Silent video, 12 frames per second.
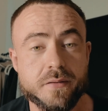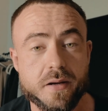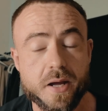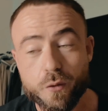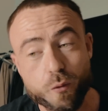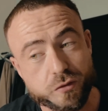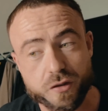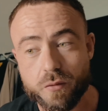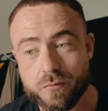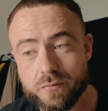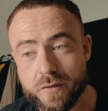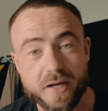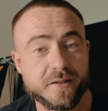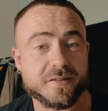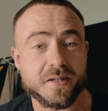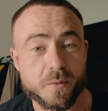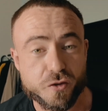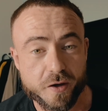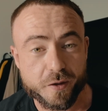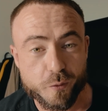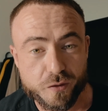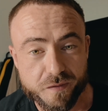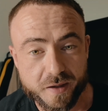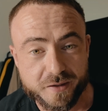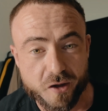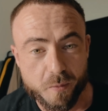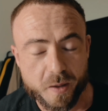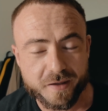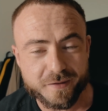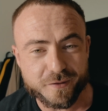and also you get to see me train at Ultraflex Derby.